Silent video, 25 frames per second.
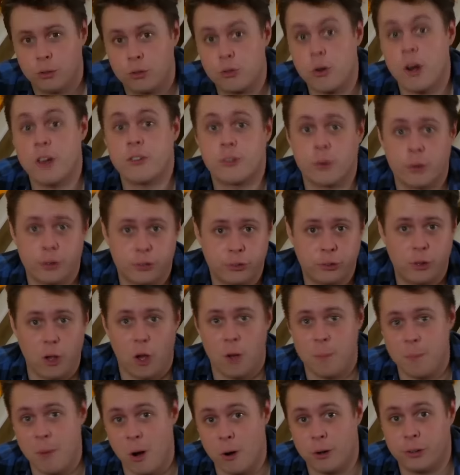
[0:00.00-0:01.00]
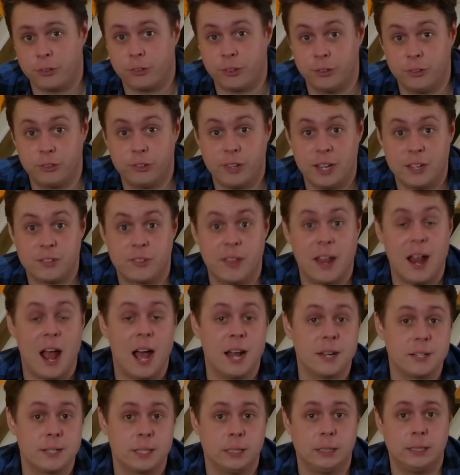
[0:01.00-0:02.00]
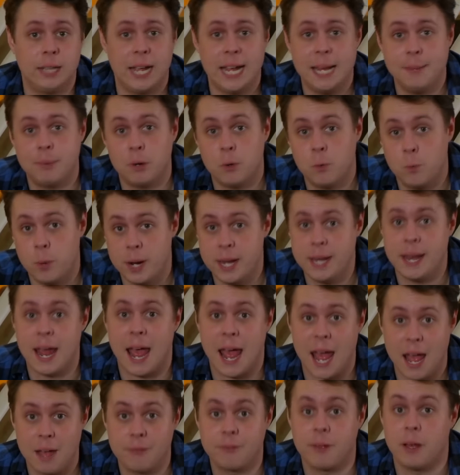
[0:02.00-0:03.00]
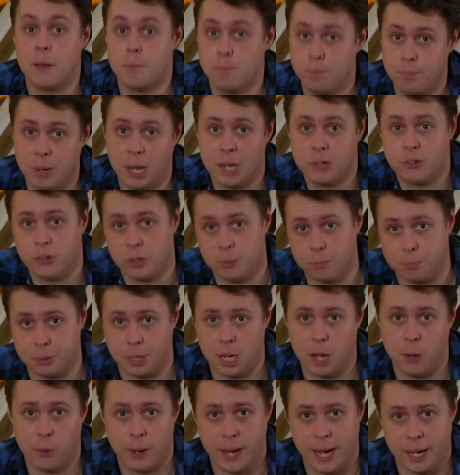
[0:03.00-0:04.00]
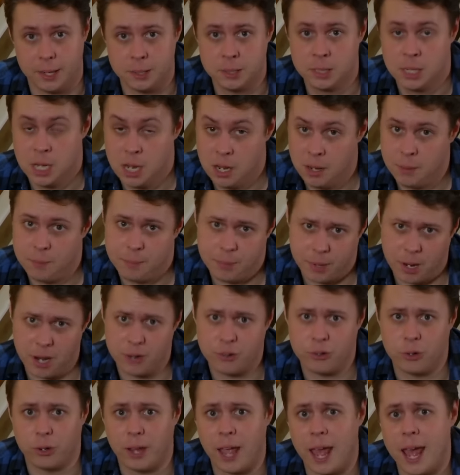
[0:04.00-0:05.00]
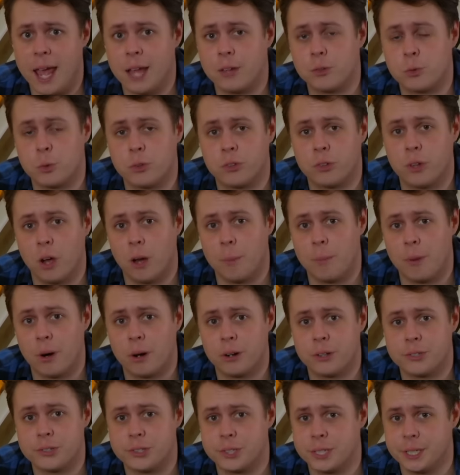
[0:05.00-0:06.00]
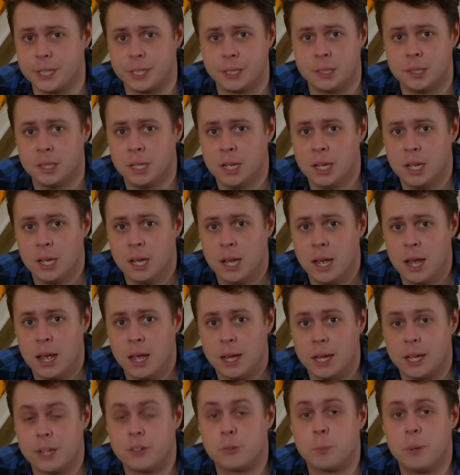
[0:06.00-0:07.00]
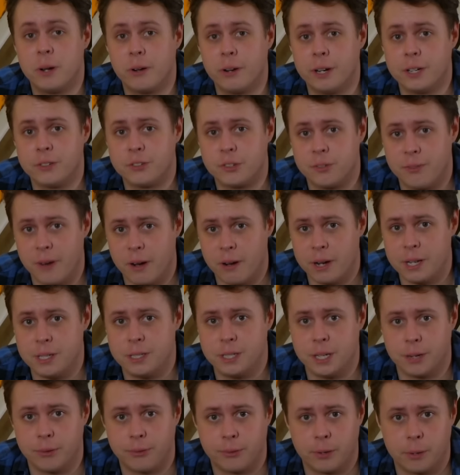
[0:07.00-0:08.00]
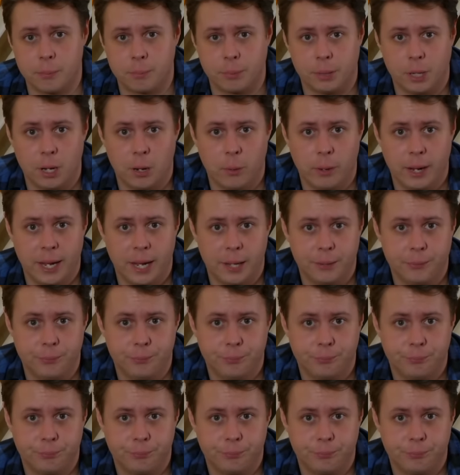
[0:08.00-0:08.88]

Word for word: Treasurer Scott Morrison says that under Labor we'd have a budget blowout. But I shook hands with Scott Morrison and experienced a very different blowout.